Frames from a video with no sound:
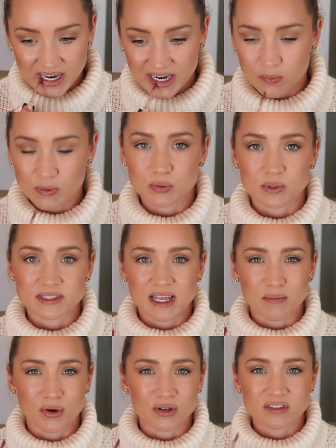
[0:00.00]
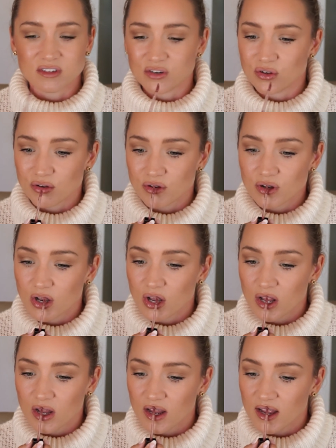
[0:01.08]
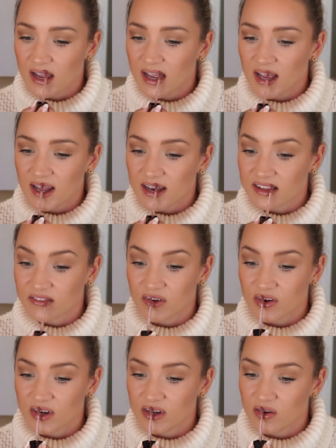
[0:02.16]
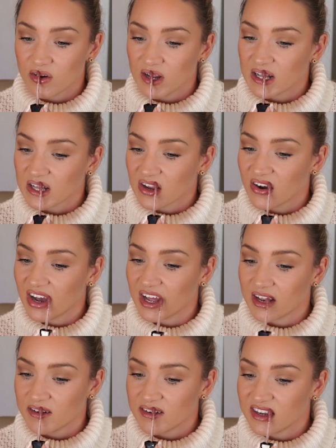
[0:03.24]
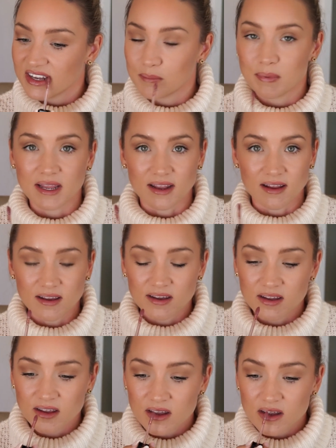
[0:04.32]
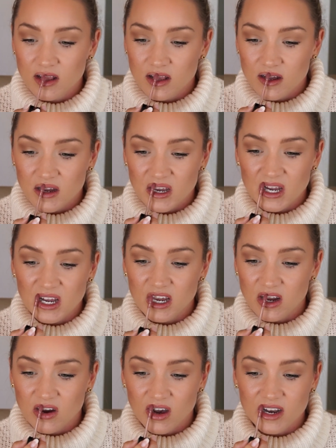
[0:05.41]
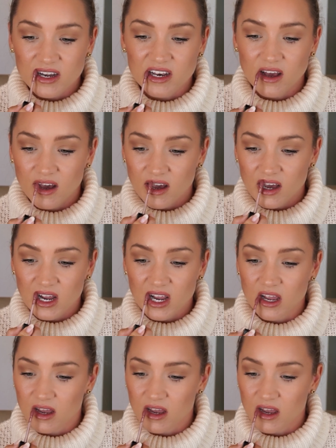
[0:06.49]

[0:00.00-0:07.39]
which was their most nude. And it's quite pink and quite dark.